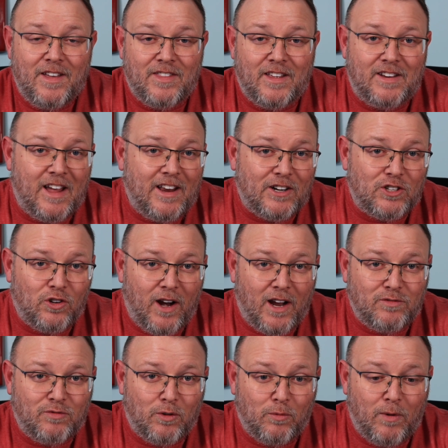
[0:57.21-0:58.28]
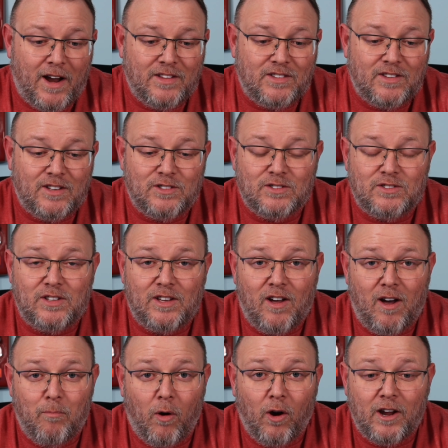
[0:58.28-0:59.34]
the data transfer rates that you see
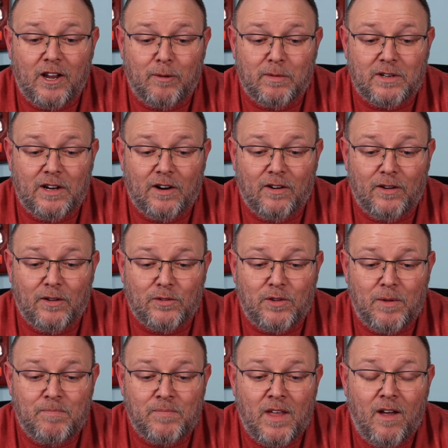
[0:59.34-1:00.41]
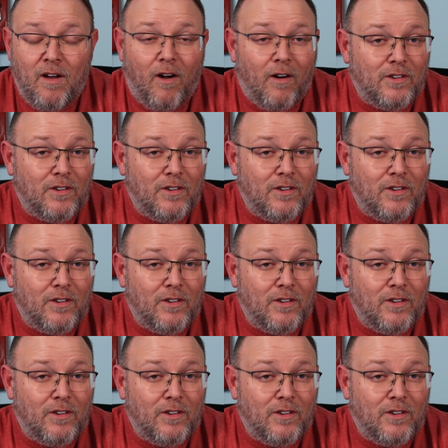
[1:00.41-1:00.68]
on marketing materials aren't